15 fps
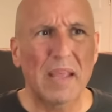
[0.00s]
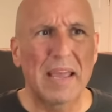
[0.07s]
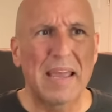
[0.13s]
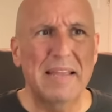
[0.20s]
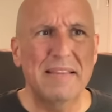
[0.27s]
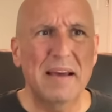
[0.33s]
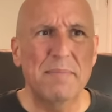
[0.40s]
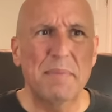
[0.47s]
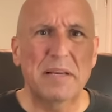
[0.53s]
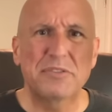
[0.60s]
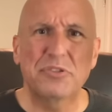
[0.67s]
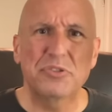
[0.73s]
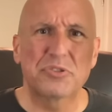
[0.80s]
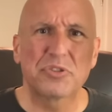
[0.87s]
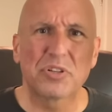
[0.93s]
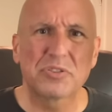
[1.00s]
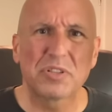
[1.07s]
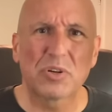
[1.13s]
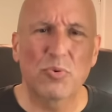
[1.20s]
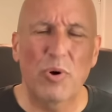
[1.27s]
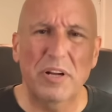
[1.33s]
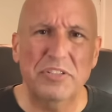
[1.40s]
And that makes you start
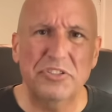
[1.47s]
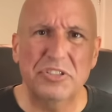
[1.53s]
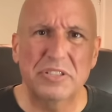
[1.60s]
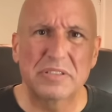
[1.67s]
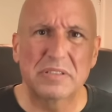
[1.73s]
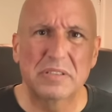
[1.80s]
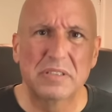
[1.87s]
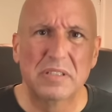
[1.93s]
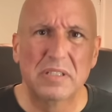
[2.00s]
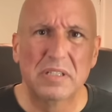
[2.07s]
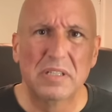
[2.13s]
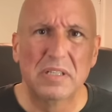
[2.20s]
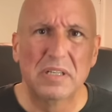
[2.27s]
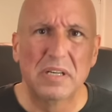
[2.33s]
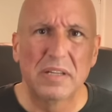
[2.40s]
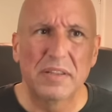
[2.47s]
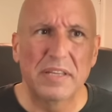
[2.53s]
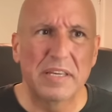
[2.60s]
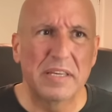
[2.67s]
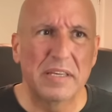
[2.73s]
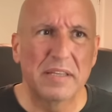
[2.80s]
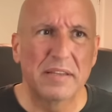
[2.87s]
to question
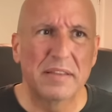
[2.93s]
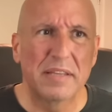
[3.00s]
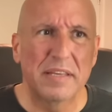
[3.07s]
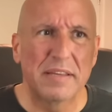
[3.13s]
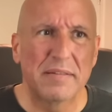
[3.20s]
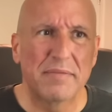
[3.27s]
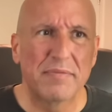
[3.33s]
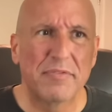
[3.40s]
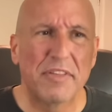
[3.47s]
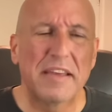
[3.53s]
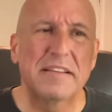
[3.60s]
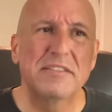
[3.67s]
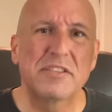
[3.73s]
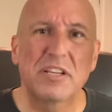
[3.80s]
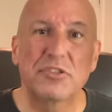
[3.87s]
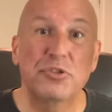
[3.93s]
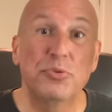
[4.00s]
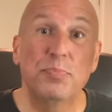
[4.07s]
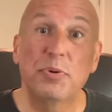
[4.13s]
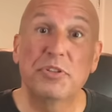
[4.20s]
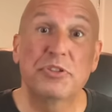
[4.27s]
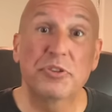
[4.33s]
the the things that you
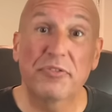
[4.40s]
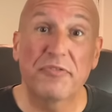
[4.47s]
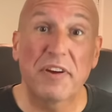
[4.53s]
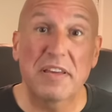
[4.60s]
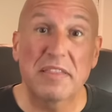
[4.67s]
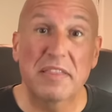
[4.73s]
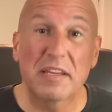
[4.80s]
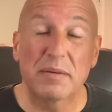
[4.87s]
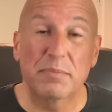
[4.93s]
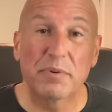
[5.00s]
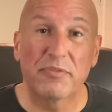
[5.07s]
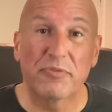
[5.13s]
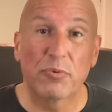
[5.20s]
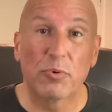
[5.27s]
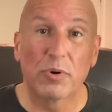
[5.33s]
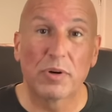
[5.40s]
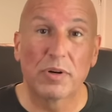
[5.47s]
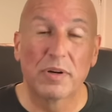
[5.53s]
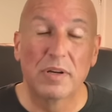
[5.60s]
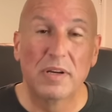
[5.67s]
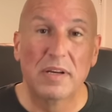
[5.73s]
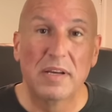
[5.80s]
put your faith in
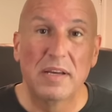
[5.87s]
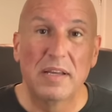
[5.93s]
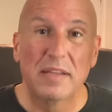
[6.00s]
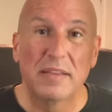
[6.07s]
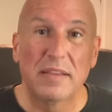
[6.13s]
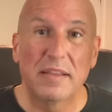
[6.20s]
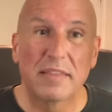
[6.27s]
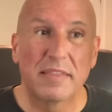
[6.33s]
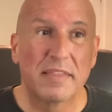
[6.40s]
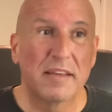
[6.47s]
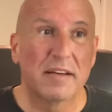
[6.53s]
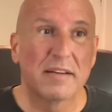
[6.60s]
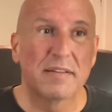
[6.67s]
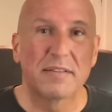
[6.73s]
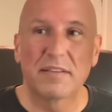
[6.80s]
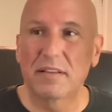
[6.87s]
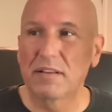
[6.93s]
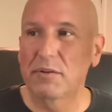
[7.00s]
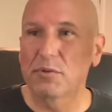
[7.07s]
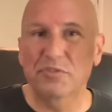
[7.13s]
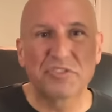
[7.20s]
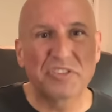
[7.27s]
before, the the the
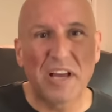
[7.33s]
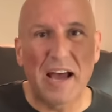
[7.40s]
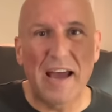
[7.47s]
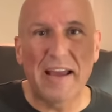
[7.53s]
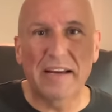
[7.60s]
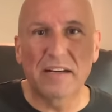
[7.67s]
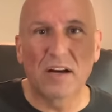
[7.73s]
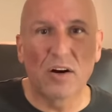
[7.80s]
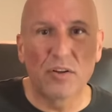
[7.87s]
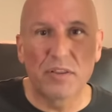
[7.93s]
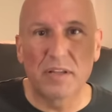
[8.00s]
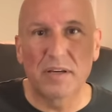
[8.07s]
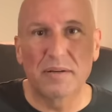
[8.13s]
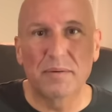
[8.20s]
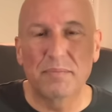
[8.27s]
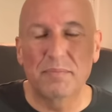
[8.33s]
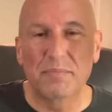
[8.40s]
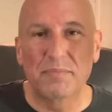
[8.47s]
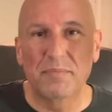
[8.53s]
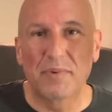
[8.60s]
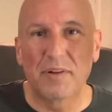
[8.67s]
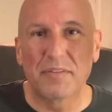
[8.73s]
little sign on the
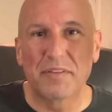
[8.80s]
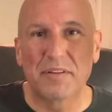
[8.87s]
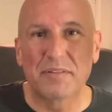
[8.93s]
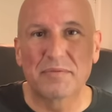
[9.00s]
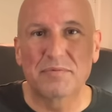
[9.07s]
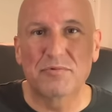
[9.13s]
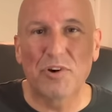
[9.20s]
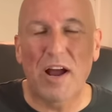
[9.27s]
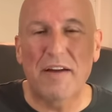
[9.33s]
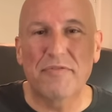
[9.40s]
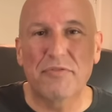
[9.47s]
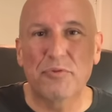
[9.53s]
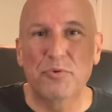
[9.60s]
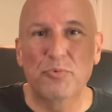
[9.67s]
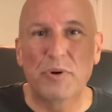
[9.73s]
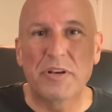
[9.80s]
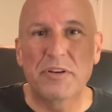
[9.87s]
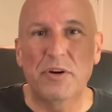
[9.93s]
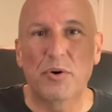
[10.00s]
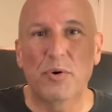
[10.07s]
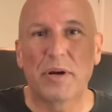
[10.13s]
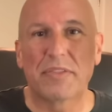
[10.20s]
on the drive-through
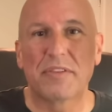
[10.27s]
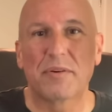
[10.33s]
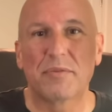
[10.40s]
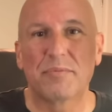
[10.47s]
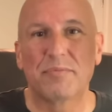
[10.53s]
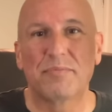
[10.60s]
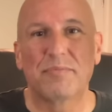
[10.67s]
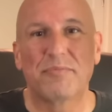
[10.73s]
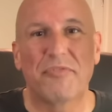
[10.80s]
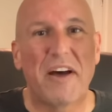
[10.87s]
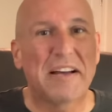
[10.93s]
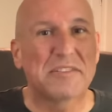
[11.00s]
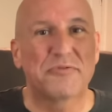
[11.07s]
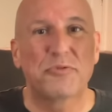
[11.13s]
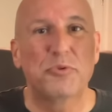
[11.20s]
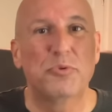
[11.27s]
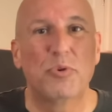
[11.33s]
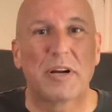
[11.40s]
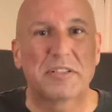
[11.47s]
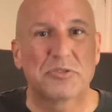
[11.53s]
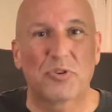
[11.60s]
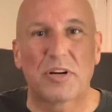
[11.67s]
window at the fast food
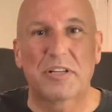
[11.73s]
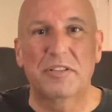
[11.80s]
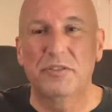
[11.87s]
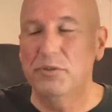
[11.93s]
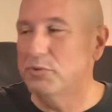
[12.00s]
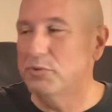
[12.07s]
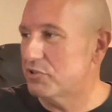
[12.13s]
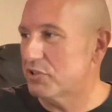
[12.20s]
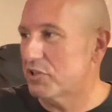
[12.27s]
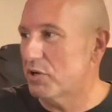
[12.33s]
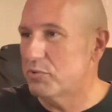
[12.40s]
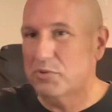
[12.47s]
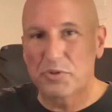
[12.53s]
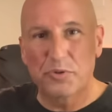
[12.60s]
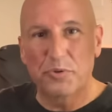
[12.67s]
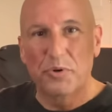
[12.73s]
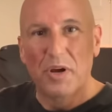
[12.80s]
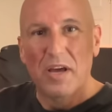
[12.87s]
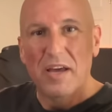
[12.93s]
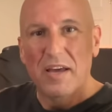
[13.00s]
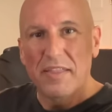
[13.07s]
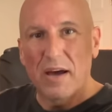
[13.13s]
restaurant you to go to
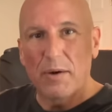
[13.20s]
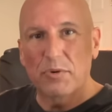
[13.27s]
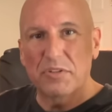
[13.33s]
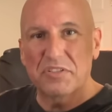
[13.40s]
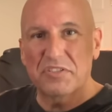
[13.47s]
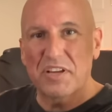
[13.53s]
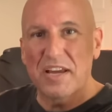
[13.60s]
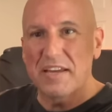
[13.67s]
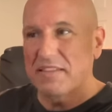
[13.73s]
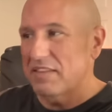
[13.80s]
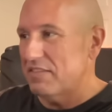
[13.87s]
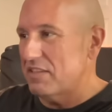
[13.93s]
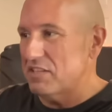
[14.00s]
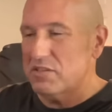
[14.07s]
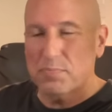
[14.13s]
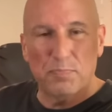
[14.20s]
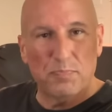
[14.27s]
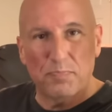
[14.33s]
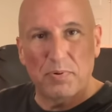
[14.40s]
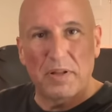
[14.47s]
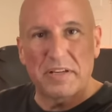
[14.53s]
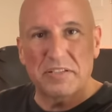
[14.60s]
that would say that this
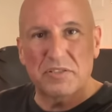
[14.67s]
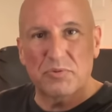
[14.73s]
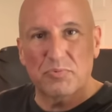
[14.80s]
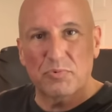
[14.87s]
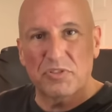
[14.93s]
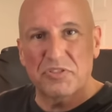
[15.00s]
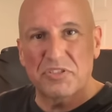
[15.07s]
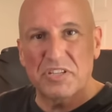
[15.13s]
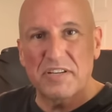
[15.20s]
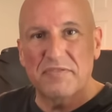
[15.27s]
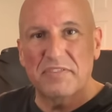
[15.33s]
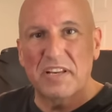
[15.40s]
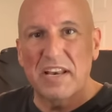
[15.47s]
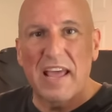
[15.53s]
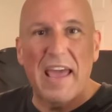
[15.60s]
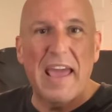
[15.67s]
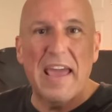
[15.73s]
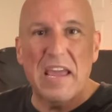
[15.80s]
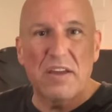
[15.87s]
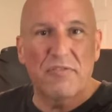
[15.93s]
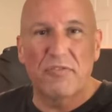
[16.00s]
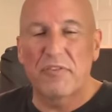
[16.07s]
place received an
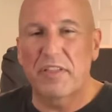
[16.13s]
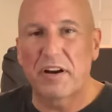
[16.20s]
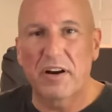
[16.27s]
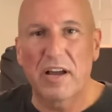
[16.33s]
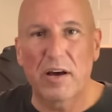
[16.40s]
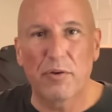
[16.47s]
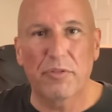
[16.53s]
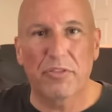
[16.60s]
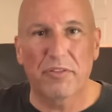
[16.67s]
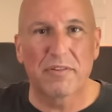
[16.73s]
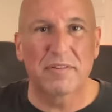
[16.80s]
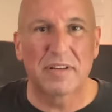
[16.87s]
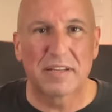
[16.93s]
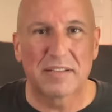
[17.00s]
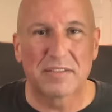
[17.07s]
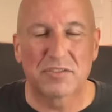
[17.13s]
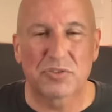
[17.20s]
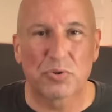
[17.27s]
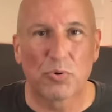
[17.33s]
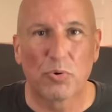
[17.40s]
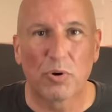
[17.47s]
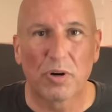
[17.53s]
A for their health uh,
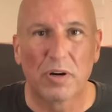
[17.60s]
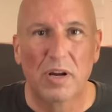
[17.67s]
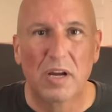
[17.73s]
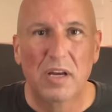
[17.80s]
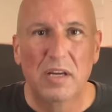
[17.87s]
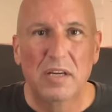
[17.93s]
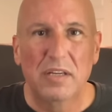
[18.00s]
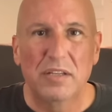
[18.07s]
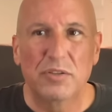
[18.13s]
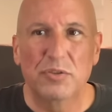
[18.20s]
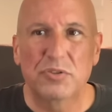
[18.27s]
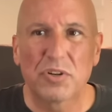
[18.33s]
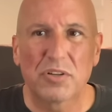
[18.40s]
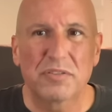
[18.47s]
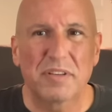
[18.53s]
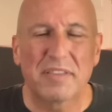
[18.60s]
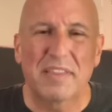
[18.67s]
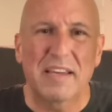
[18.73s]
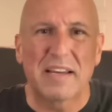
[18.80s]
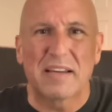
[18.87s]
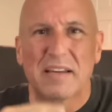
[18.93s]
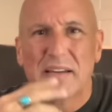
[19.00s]
score, you start to
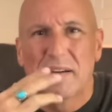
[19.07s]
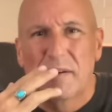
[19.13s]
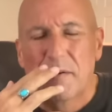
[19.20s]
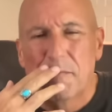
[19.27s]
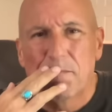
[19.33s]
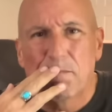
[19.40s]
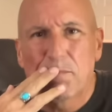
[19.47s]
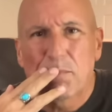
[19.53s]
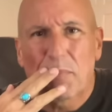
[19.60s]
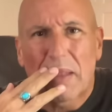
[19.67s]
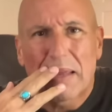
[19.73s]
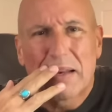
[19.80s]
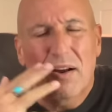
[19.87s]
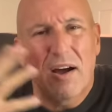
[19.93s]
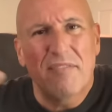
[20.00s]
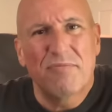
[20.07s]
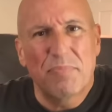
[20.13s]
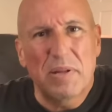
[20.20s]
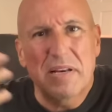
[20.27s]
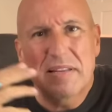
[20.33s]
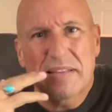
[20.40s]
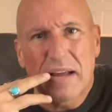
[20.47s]
think, you know, I've
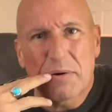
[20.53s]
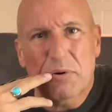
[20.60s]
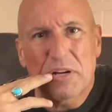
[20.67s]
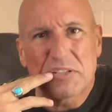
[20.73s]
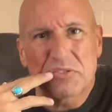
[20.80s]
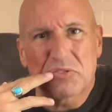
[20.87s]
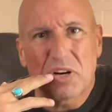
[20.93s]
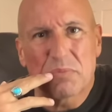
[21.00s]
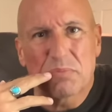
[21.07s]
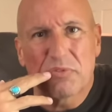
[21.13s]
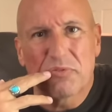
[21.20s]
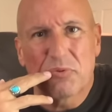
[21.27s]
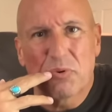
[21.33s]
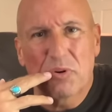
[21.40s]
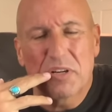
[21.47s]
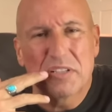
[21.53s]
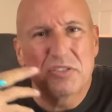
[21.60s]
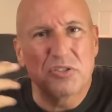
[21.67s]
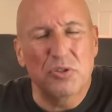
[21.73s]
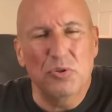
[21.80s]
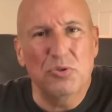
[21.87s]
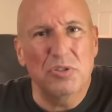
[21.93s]
been in that restaurant before.
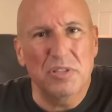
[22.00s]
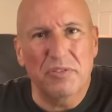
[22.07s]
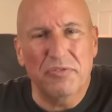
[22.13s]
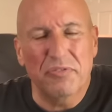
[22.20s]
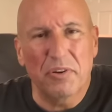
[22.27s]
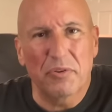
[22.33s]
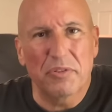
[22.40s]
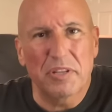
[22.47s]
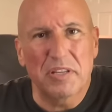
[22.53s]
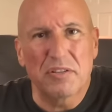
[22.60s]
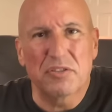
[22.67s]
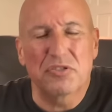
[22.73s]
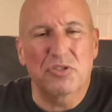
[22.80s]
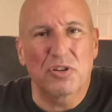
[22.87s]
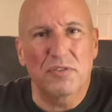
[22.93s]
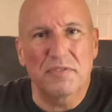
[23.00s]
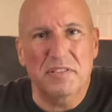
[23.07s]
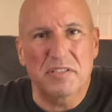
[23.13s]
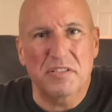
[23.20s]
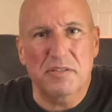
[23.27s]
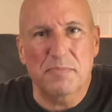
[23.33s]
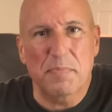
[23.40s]
It's usually filthy. The
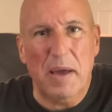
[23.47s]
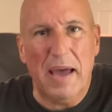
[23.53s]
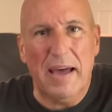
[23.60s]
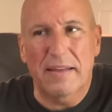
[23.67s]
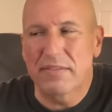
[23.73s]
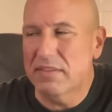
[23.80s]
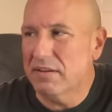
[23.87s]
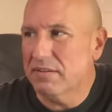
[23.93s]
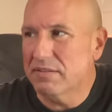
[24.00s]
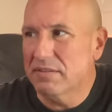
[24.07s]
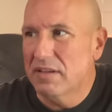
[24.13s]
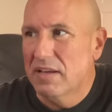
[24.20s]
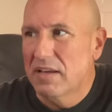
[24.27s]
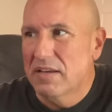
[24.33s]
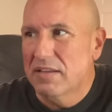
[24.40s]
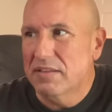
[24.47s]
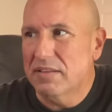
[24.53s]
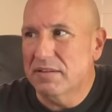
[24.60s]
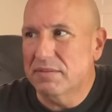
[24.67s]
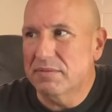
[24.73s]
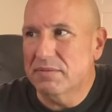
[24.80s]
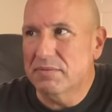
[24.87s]
service is bad. The
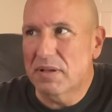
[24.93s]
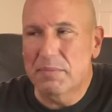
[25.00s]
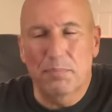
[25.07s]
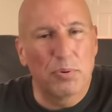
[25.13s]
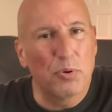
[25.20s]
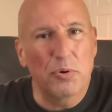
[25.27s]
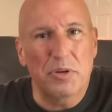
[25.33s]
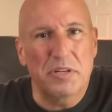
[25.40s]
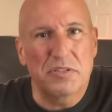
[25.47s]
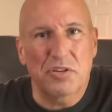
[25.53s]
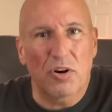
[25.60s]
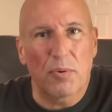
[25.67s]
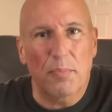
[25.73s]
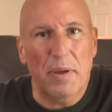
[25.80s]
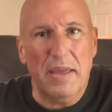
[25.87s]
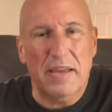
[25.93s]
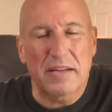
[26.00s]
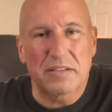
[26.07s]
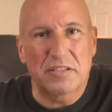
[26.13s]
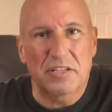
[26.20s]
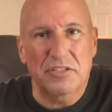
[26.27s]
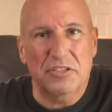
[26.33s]
the employees aren't paying
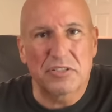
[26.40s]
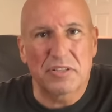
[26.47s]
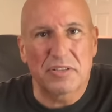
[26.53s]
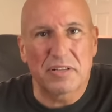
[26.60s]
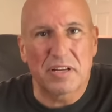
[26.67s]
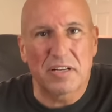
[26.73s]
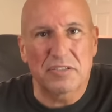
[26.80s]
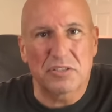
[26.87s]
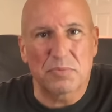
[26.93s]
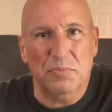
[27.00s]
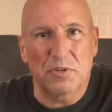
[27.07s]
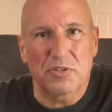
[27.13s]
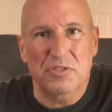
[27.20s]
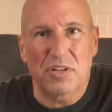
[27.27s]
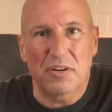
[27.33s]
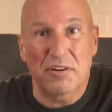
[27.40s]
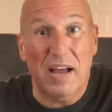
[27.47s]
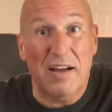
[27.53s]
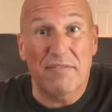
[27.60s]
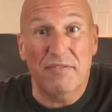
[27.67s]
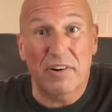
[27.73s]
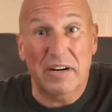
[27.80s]
attention to the customers. They're
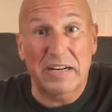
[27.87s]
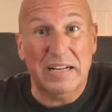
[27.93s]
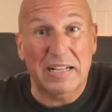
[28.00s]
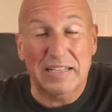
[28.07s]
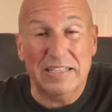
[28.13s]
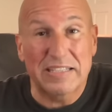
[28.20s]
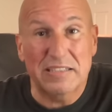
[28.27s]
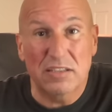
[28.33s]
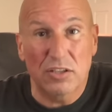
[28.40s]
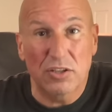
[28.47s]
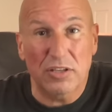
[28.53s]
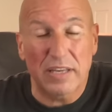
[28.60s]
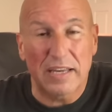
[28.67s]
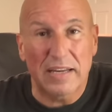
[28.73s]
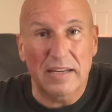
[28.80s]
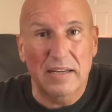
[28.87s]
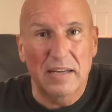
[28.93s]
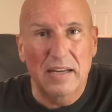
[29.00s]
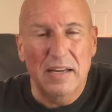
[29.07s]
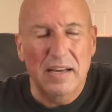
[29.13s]
not very clean looking.